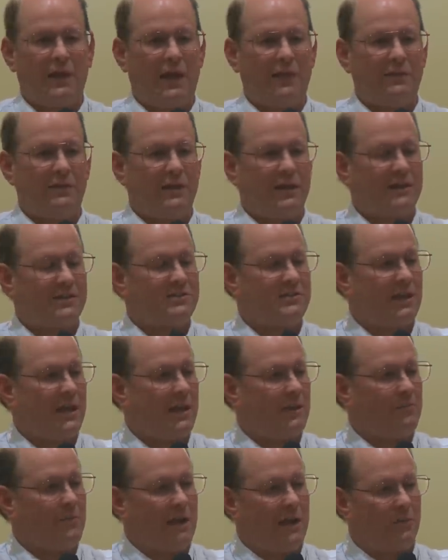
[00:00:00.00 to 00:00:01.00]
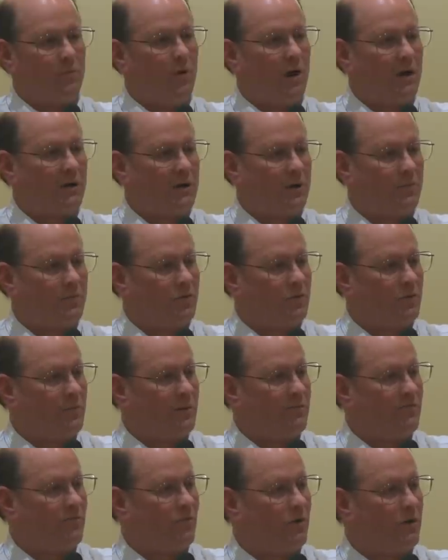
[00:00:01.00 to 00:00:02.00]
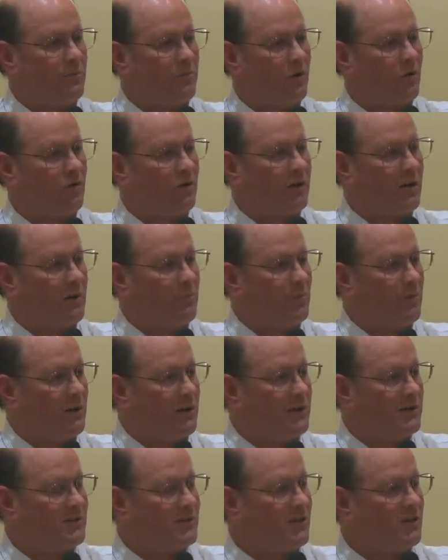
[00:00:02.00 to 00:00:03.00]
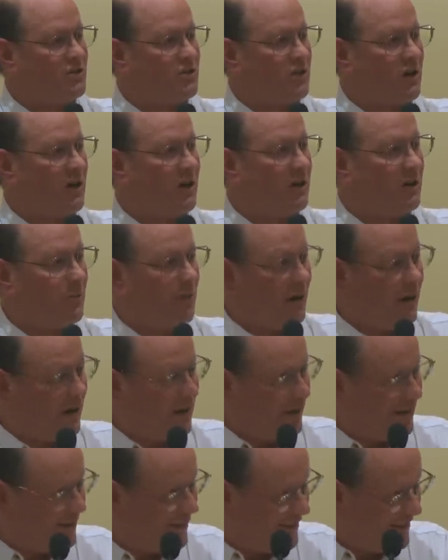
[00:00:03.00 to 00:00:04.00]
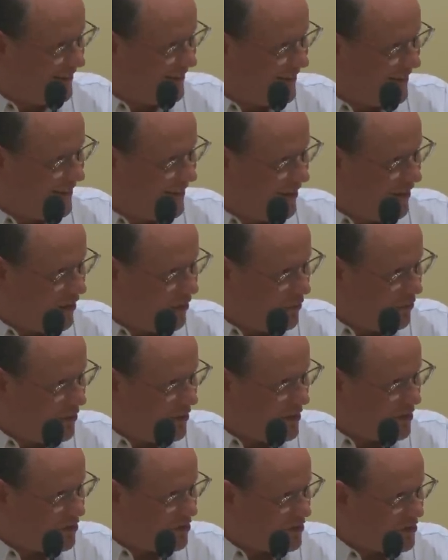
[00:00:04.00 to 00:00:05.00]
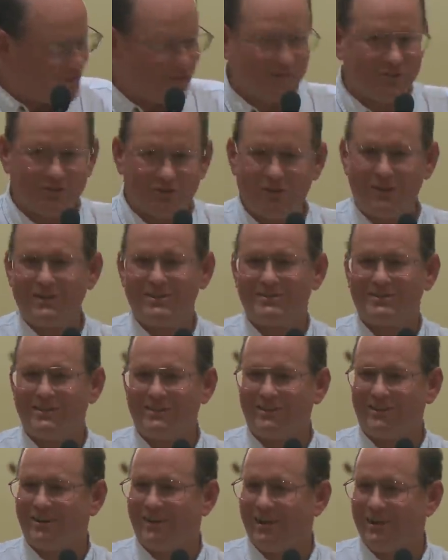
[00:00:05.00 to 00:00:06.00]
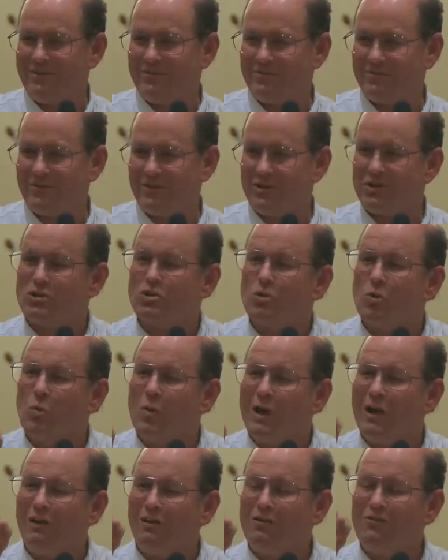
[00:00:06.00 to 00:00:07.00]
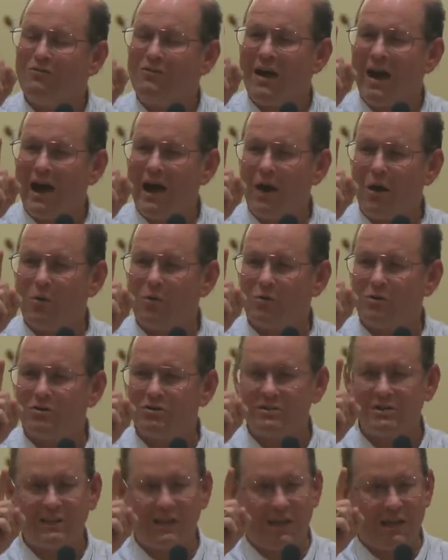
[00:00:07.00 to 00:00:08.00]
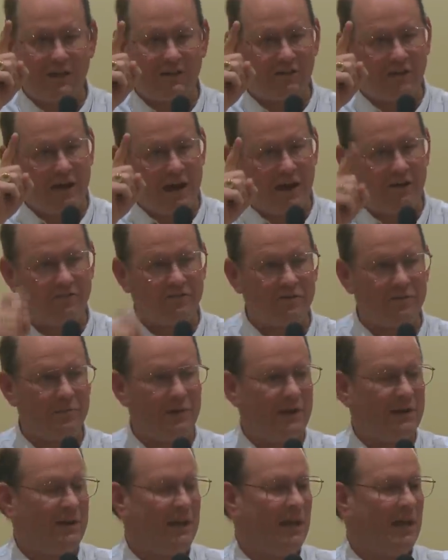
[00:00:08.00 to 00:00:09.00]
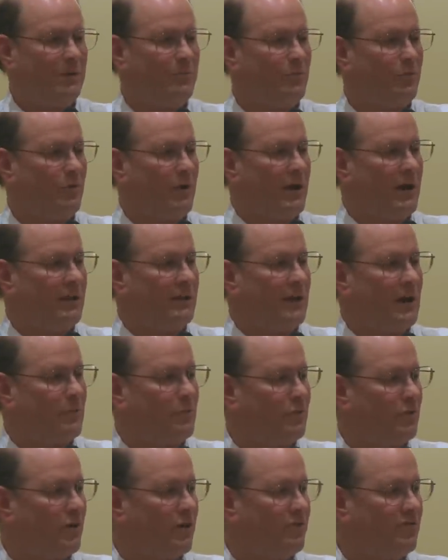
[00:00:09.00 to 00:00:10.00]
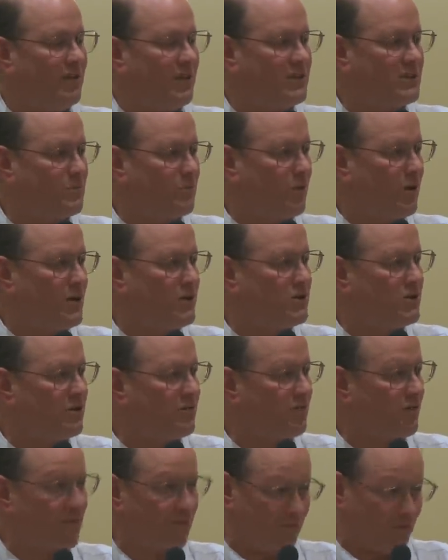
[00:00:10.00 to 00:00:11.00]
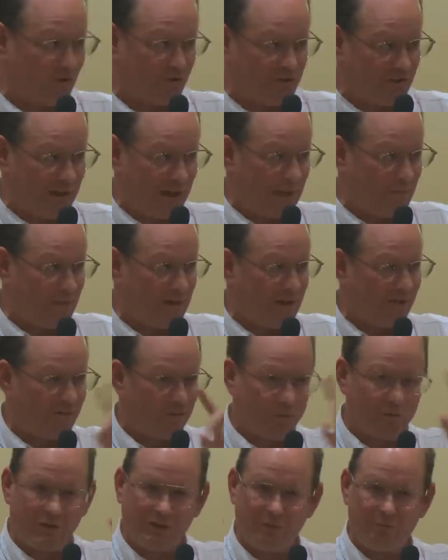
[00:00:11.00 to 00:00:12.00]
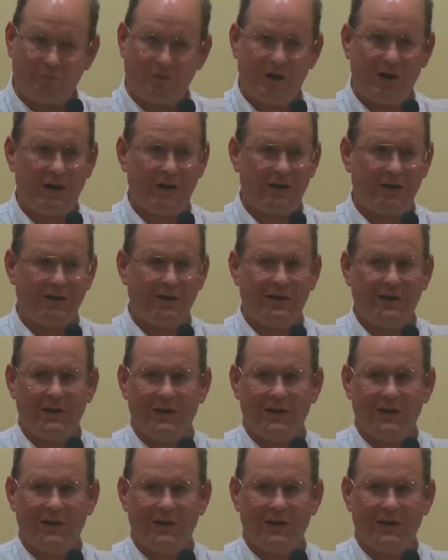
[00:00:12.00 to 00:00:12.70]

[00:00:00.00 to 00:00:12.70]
And the next day, a man walked up to him at Ford Motor Company and said, "Charlie Ray, you need Jesus Christ in your life." twelve hours later, after my dad prayed that prayer of desperation, for the first time he ever really prayed,